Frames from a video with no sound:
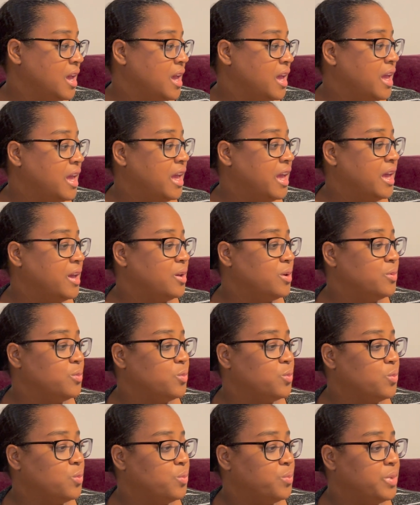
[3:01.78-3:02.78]

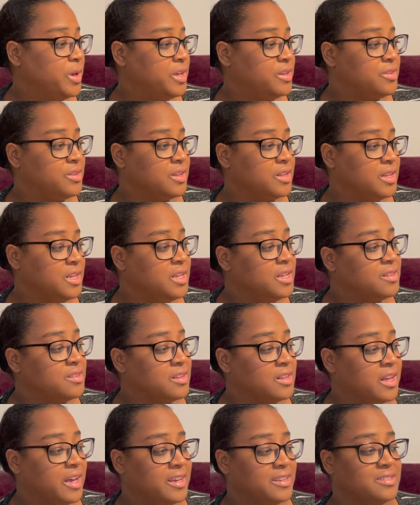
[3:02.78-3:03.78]
and basically this
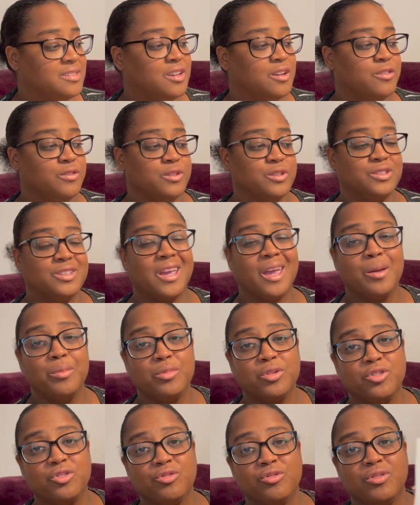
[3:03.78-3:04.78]
class covers
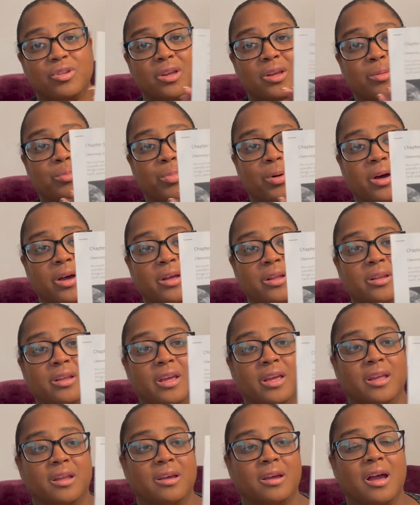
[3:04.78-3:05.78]
chemistry, but
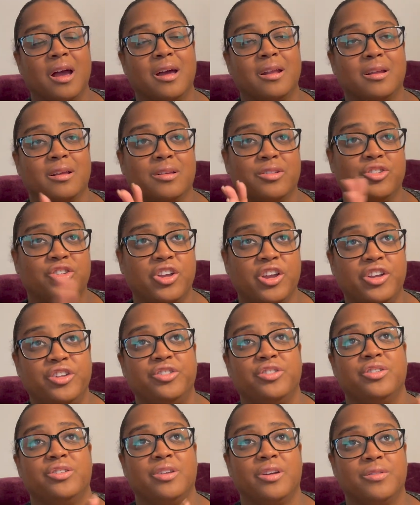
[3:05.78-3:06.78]
it kind of
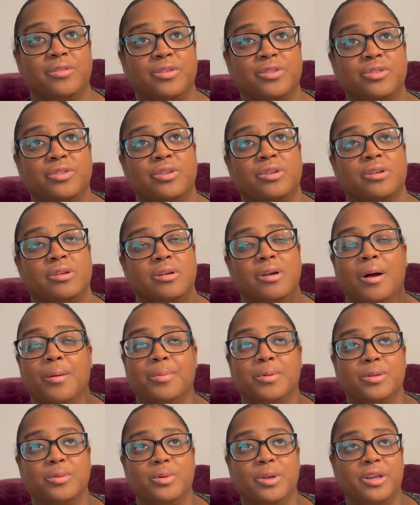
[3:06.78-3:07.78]
changes every
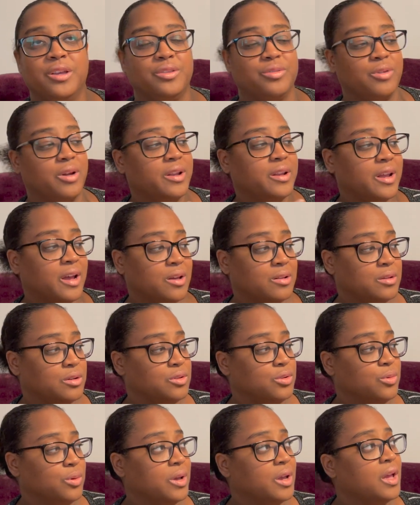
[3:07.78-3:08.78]
couple of weeks. Right now they're
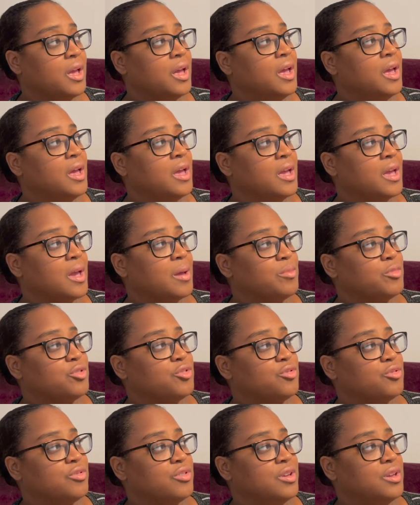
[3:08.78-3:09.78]
doing
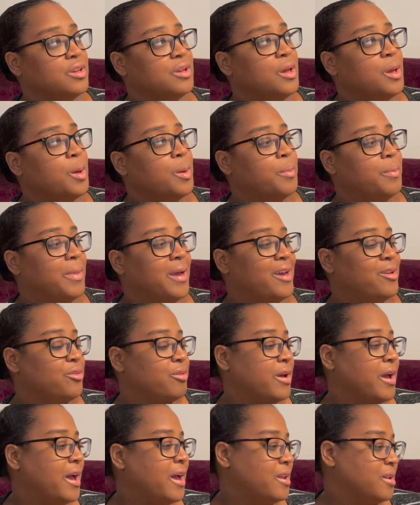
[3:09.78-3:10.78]
chemistry, matter,
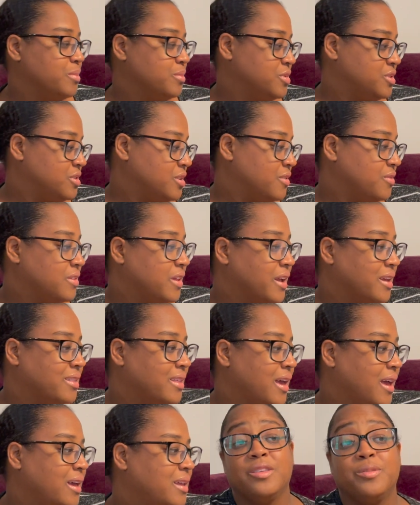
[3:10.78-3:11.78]
atoms, stuff like
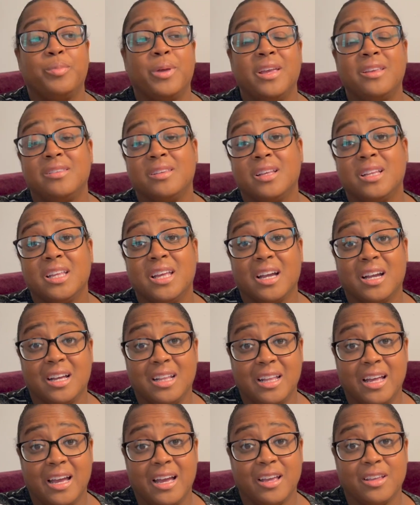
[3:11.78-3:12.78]
that. It's basically a
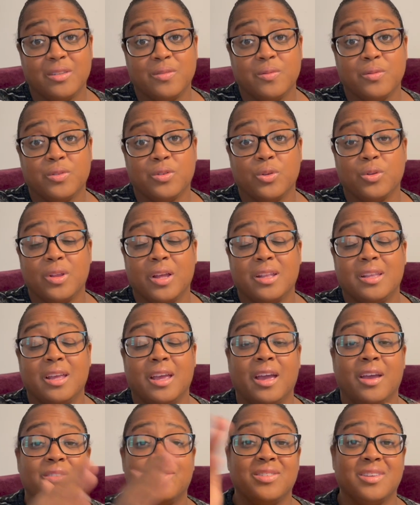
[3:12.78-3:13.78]
class so that they
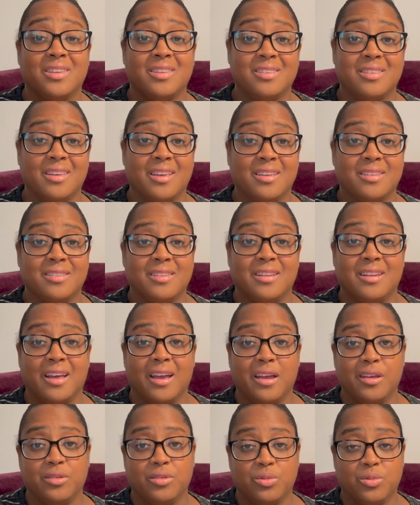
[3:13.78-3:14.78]
have success in
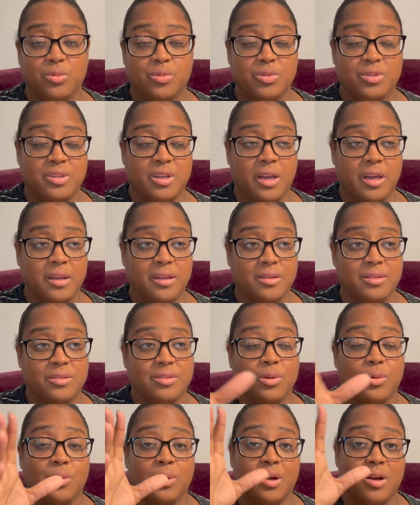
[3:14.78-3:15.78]
high school science.
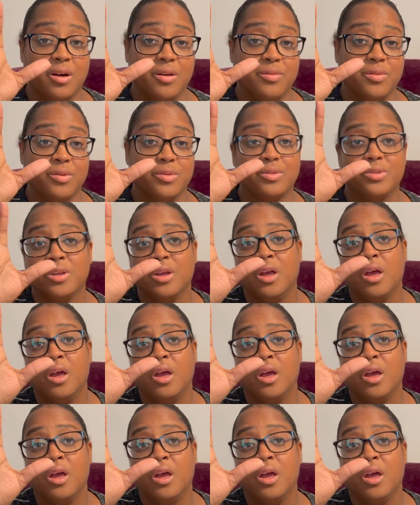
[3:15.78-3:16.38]
So it covers